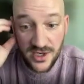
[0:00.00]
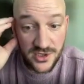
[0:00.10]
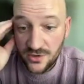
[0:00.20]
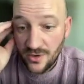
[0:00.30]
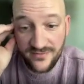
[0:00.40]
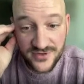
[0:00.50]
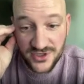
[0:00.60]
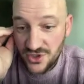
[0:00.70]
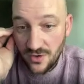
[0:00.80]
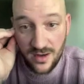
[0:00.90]
You have to
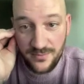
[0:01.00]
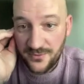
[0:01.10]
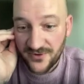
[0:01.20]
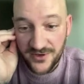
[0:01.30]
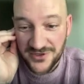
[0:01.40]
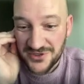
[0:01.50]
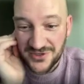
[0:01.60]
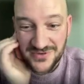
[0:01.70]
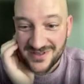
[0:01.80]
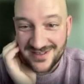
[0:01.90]
show up for your
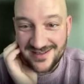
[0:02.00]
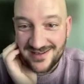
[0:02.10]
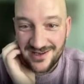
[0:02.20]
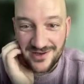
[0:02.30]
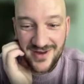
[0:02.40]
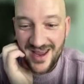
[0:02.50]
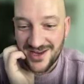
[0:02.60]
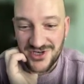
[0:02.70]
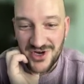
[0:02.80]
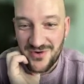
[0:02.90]
students. You can't
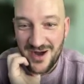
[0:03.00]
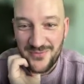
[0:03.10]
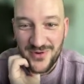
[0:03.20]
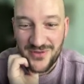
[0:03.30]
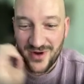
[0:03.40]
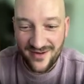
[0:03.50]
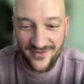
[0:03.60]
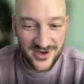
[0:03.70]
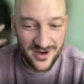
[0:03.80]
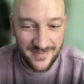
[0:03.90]
show up with whatever
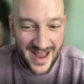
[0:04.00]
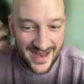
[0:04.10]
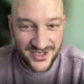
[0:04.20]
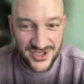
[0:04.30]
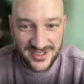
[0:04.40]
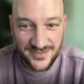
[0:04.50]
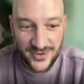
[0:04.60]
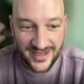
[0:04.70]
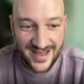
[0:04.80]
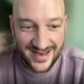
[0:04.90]
your baggage is and
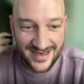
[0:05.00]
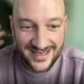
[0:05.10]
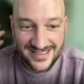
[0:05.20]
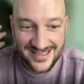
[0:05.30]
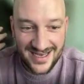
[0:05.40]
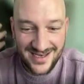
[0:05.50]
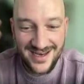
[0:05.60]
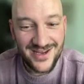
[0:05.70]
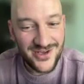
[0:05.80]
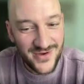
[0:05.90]
bring that in, because then
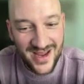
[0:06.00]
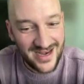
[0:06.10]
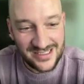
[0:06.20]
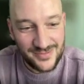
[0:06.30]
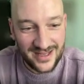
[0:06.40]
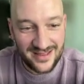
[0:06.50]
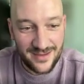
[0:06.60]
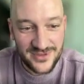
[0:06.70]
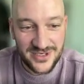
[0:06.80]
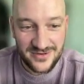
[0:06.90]
you can't expect
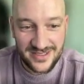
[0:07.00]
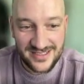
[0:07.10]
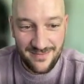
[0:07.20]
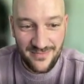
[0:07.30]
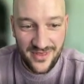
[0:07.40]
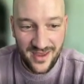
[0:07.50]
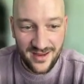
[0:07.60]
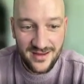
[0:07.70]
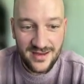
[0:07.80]
them to do the same thing.